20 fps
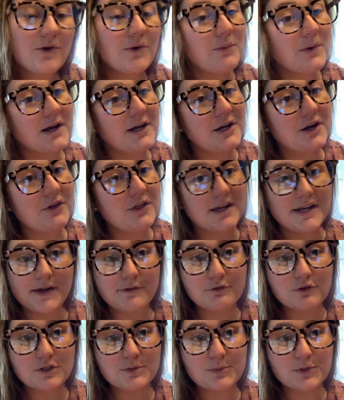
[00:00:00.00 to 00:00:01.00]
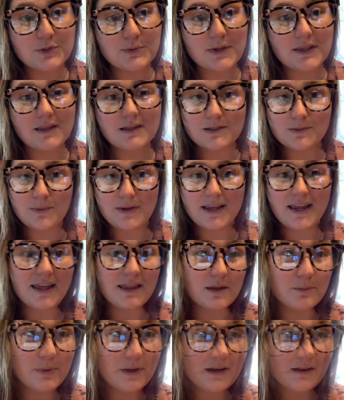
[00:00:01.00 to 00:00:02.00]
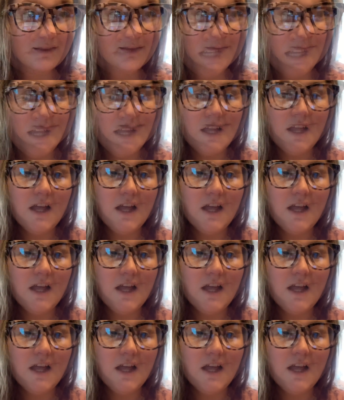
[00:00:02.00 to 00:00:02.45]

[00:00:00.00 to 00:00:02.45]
want to know the difference between the swing and the pendulums.